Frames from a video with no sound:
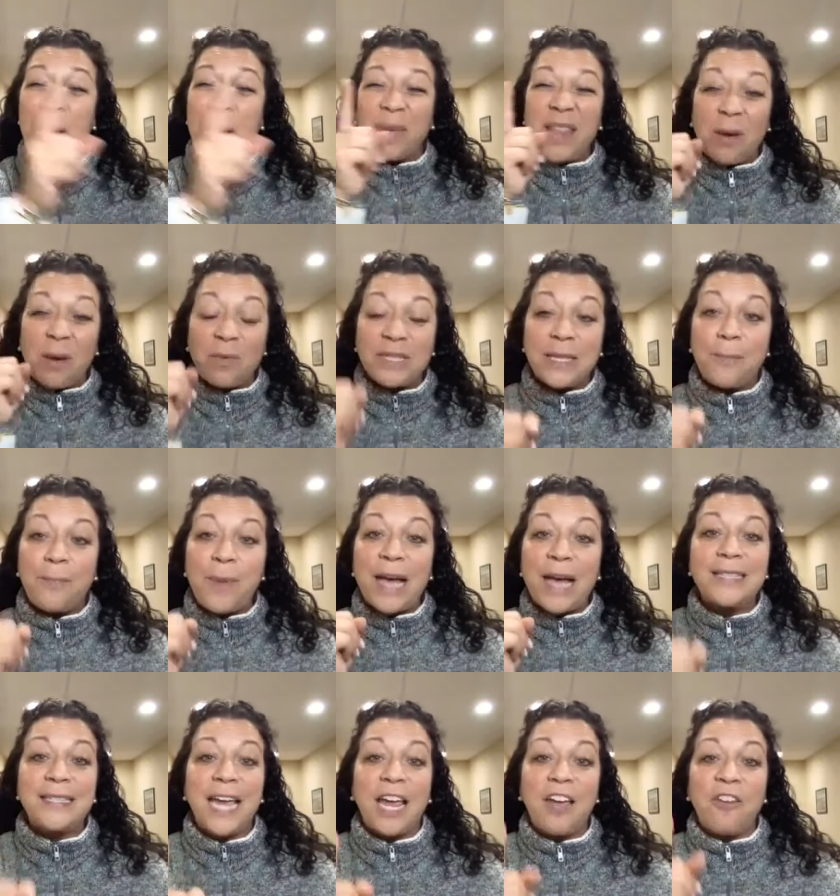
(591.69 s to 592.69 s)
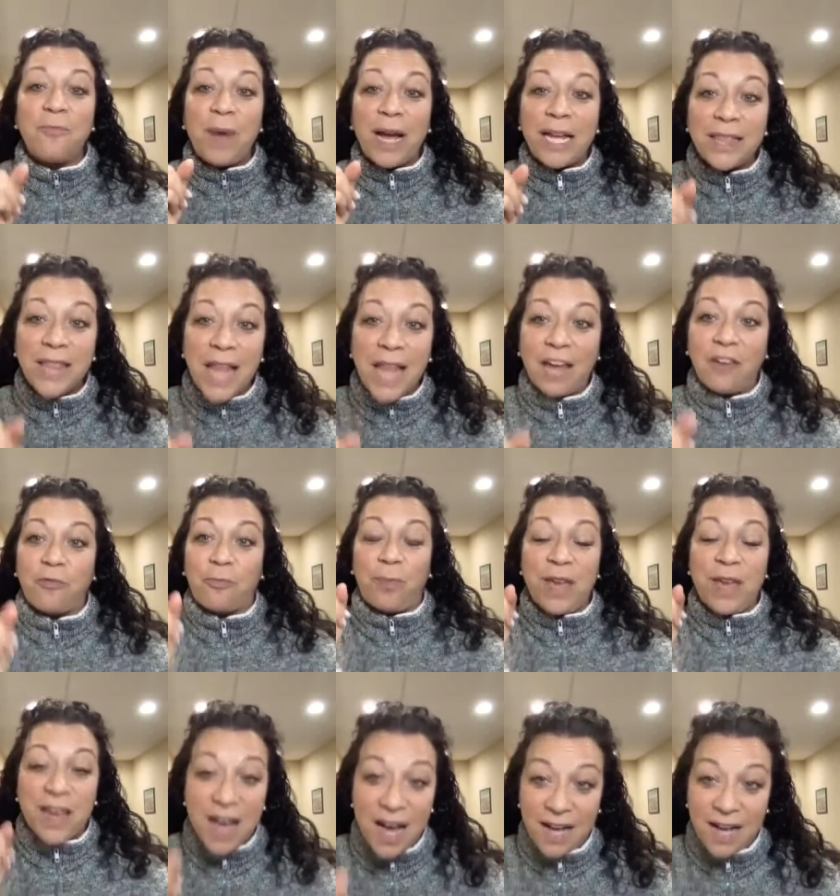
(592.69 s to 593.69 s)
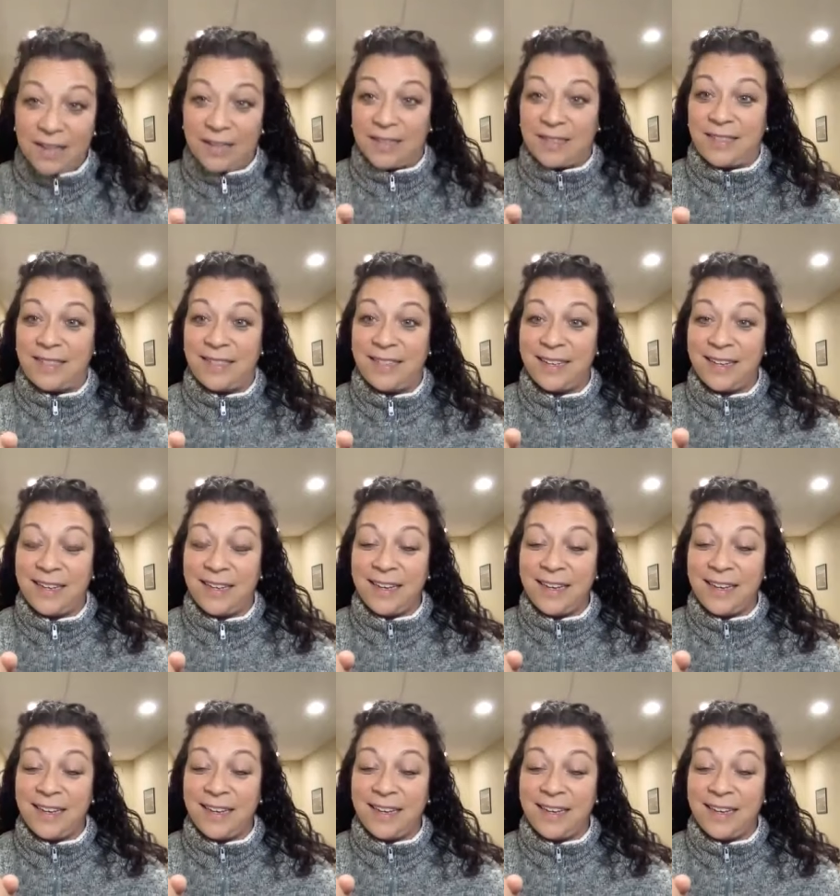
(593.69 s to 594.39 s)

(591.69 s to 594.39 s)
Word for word: But that was the best day of my life because